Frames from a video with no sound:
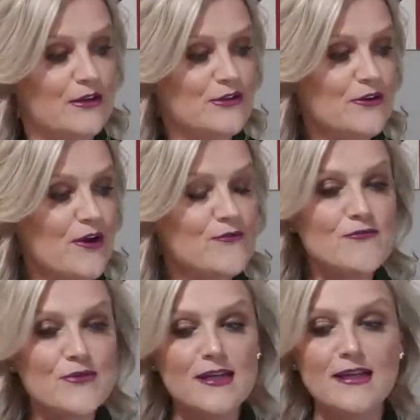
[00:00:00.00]
So I
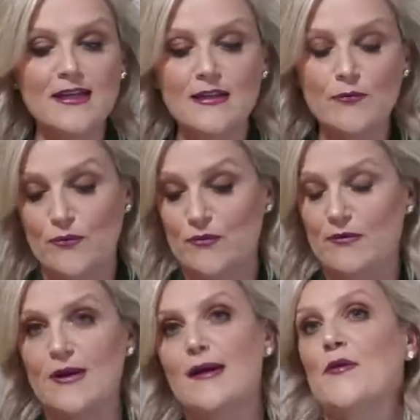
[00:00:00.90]
really,
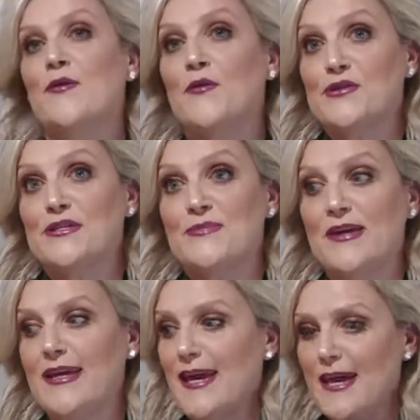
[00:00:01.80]
or not just me,